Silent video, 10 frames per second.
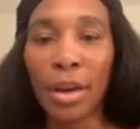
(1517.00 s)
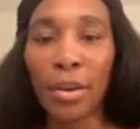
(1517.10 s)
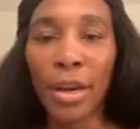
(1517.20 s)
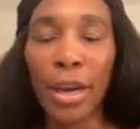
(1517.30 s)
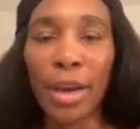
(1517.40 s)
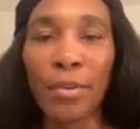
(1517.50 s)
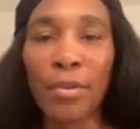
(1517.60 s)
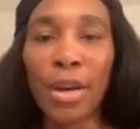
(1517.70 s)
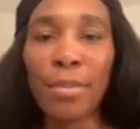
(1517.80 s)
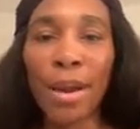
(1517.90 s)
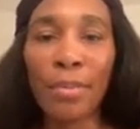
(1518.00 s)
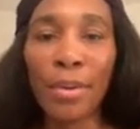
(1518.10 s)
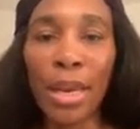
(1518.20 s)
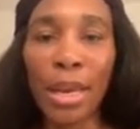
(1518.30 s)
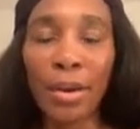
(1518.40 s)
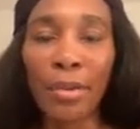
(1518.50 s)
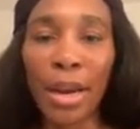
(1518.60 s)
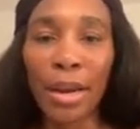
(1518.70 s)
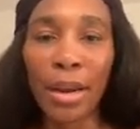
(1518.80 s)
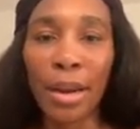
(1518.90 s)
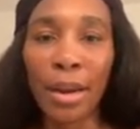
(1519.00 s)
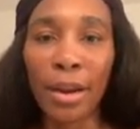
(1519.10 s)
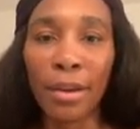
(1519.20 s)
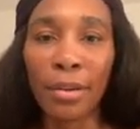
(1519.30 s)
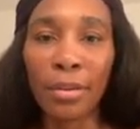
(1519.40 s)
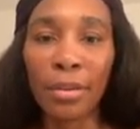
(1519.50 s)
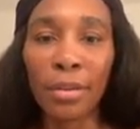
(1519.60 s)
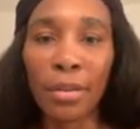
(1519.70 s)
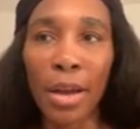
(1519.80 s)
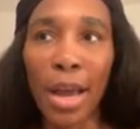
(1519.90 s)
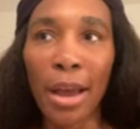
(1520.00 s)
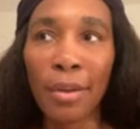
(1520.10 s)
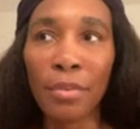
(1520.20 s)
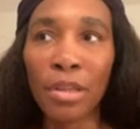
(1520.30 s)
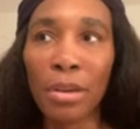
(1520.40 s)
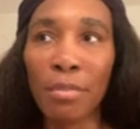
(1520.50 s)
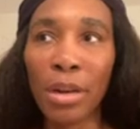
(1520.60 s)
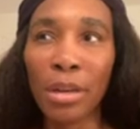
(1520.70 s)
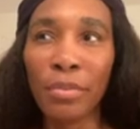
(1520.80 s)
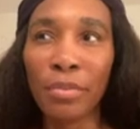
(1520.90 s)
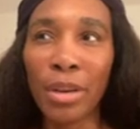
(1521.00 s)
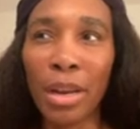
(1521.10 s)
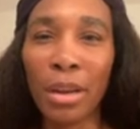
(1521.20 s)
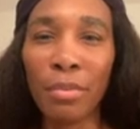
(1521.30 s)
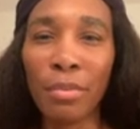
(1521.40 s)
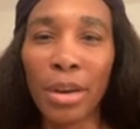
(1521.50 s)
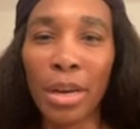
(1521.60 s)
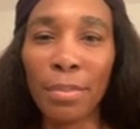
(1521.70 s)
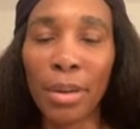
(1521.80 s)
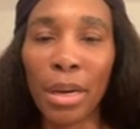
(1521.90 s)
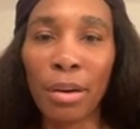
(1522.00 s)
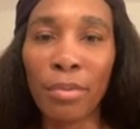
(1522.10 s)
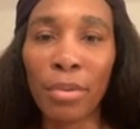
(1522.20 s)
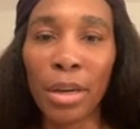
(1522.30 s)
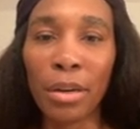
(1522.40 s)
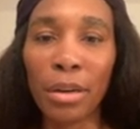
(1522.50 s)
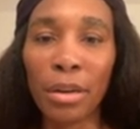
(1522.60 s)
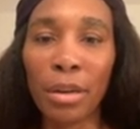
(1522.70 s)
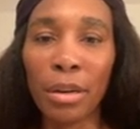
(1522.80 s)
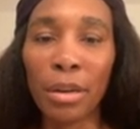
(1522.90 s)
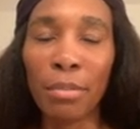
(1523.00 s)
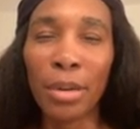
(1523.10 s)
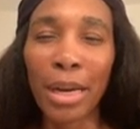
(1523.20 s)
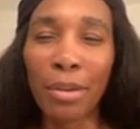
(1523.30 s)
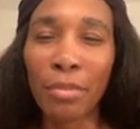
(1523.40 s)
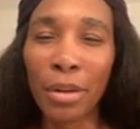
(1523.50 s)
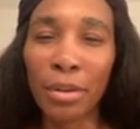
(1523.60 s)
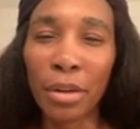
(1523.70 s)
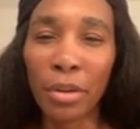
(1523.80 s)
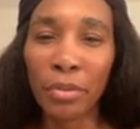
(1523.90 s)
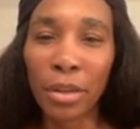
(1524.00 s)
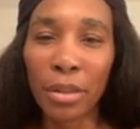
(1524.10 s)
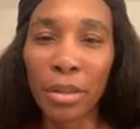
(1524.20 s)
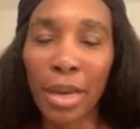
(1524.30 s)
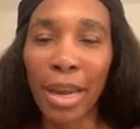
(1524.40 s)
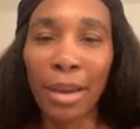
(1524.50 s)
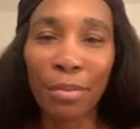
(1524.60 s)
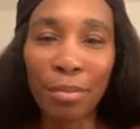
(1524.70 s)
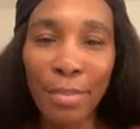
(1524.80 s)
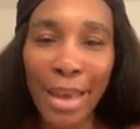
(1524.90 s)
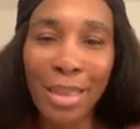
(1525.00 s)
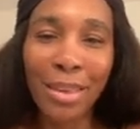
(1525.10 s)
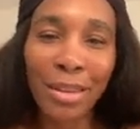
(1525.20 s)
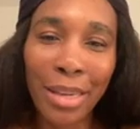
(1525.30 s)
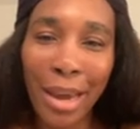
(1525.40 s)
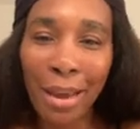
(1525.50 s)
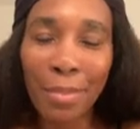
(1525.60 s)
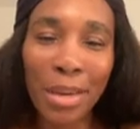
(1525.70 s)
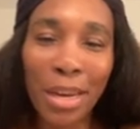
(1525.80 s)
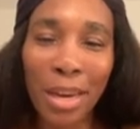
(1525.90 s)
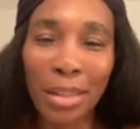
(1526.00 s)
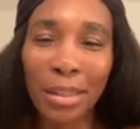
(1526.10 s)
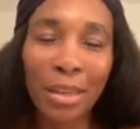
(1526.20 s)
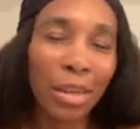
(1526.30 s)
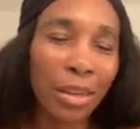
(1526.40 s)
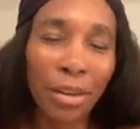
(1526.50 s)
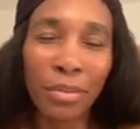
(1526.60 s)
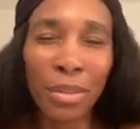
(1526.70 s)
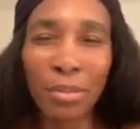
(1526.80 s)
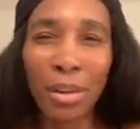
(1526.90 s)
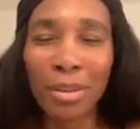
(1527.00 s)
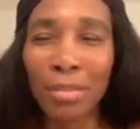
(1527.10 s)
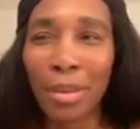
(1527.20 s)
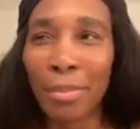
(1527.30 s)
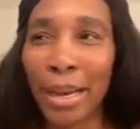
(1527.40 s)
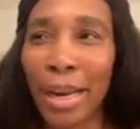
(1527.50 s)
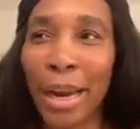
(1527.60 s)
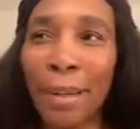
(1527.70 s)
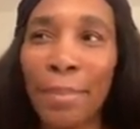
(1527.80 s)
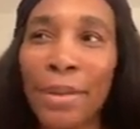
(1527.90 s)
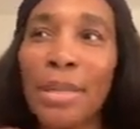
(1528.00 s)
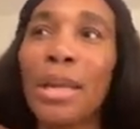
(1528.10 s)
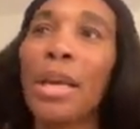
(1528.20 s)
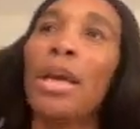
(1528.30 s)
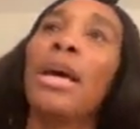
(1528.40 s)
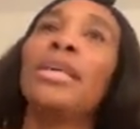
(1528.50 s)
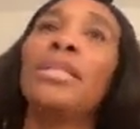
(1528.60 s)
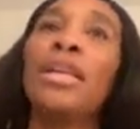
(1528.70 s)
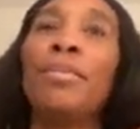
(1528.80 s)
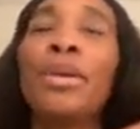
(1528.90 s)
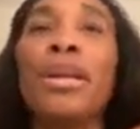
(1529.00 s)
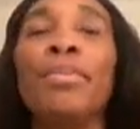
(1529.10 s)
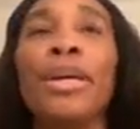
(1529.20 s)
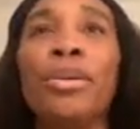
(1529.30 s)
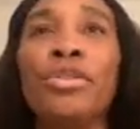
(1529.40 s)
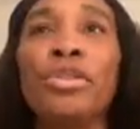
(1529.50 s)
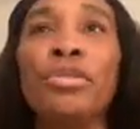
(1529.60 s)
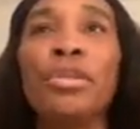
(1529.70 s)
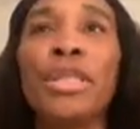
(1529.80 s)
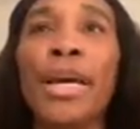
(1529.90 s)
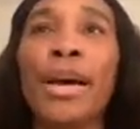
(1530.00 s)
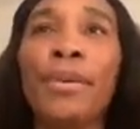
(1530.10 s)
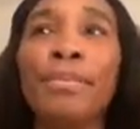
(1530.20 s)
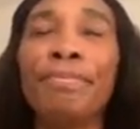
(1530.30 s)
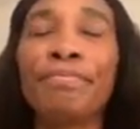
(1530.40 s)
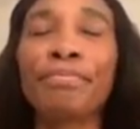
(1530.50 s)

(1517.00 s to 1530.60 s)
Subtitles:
Okay, what am I reading right now? I was in the middle of reading Ready Player One, but I got real nervous. I hate when bad things happen, and I just got nervous. What if something bad happened? I see that Ready Player Two is out.